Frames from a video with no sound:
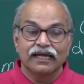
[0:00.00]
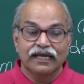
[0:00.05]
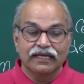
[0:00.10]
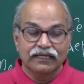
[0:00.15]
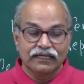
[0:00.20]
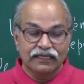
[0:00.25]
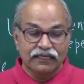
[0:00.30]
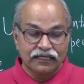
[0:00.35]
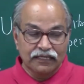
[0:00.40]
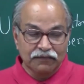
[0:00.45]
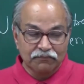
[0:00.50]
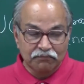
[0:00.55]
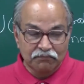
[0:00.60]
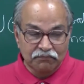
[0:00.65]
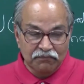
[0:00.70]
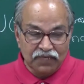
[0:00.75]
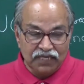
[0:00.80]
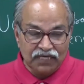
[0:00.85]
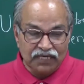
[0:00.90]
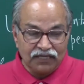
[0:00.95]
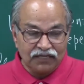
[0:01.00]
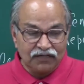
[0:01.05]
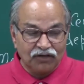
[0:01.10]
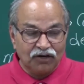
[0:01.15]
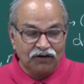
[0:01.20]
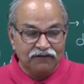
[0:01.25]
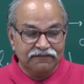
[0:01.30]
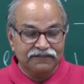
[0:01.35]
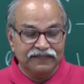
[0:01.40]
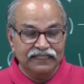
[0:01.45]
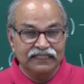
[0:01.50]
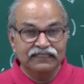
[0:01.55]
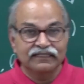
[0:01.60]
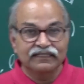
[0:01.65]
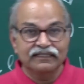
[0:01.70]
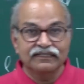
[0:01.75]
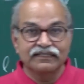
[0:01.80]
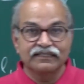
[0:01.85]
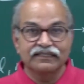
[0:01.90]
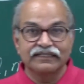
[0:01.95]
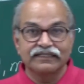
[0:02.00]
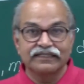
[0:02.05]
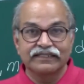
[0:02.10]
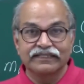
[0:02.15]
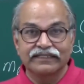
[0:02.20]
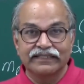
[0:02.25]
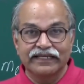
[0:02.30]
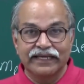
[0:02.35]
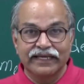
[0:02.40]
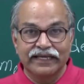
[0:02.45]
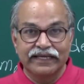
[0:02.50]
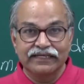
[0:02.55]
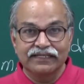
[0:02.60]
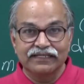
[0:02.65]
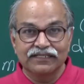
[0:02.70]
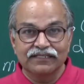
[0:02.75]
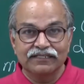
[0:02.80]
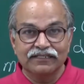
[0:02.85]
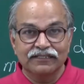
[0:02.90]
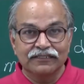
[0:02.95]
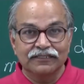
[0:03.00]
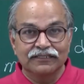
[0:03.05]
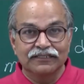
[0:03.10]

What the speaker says: a number of energy states,